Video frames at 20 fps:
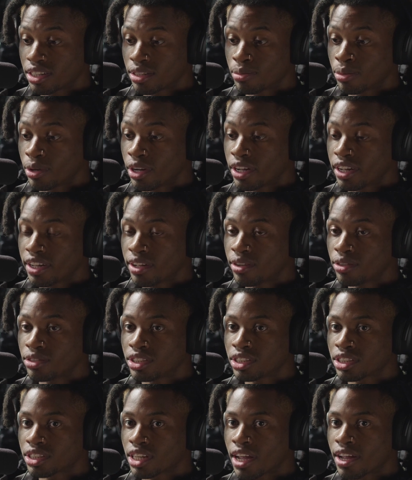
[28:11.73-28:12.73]
But it
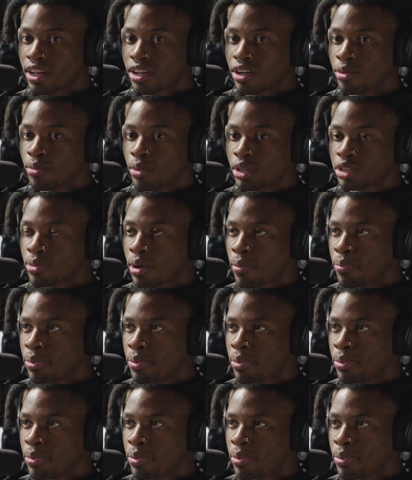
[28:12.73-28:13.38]
was just like amongst my